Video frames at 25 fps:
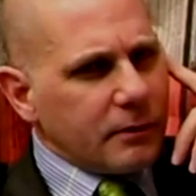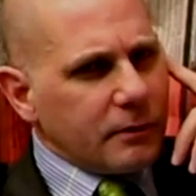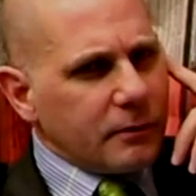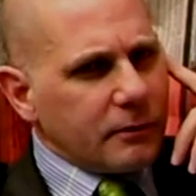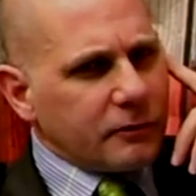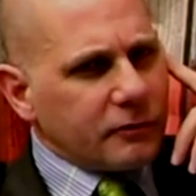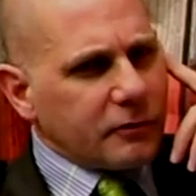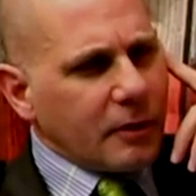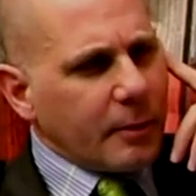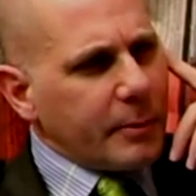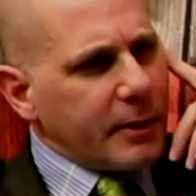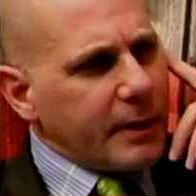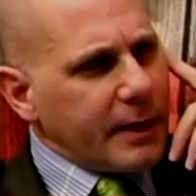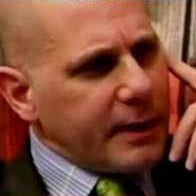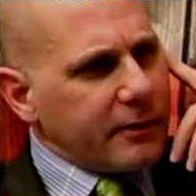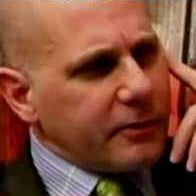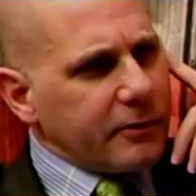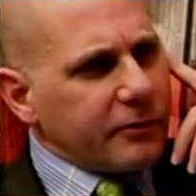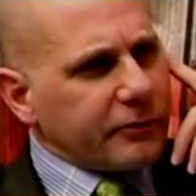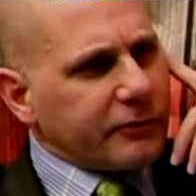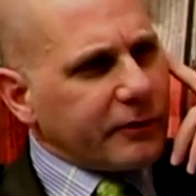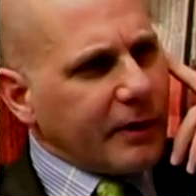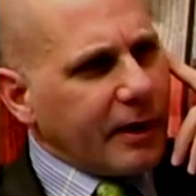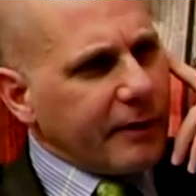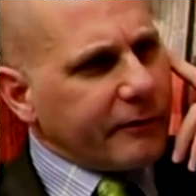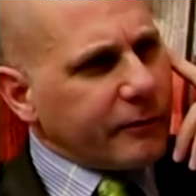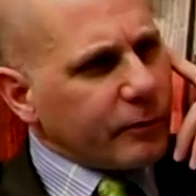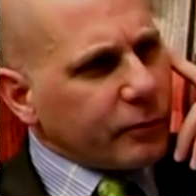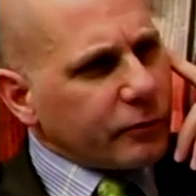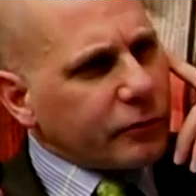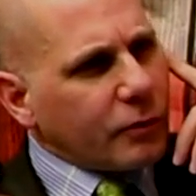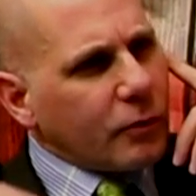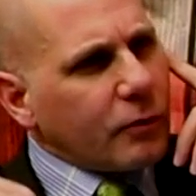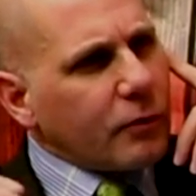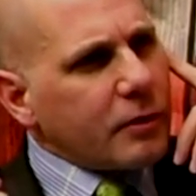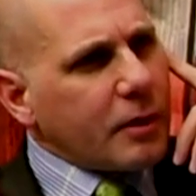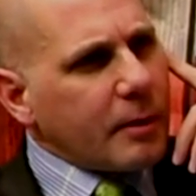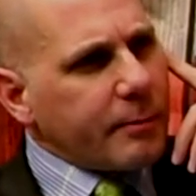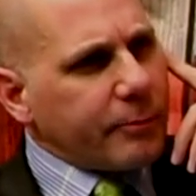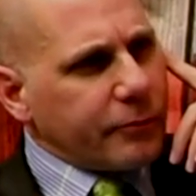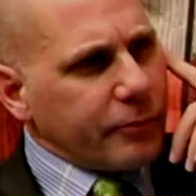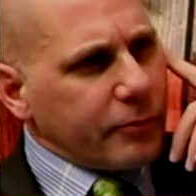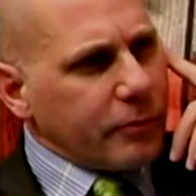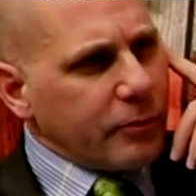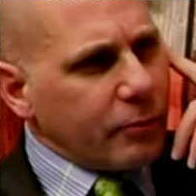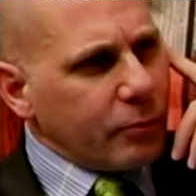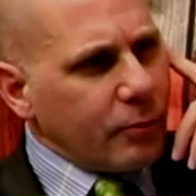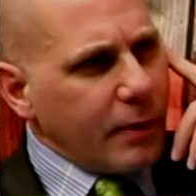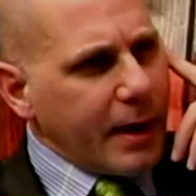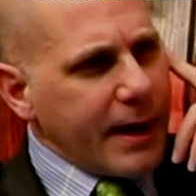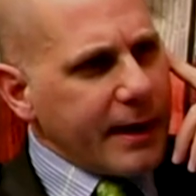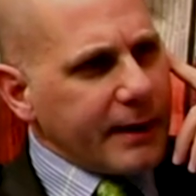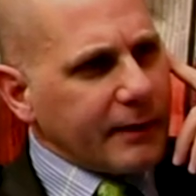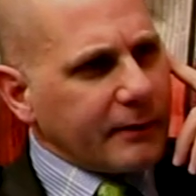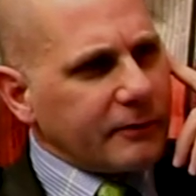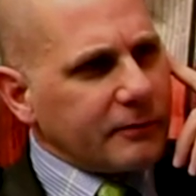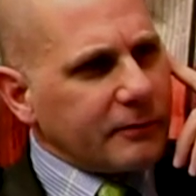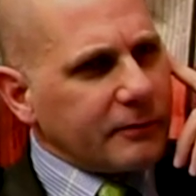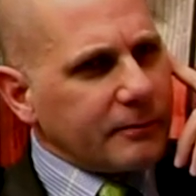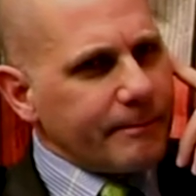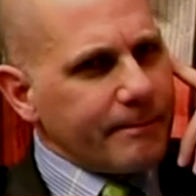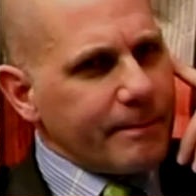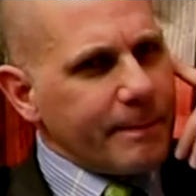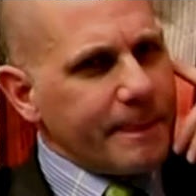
someone like yourself that was going up through the ranks,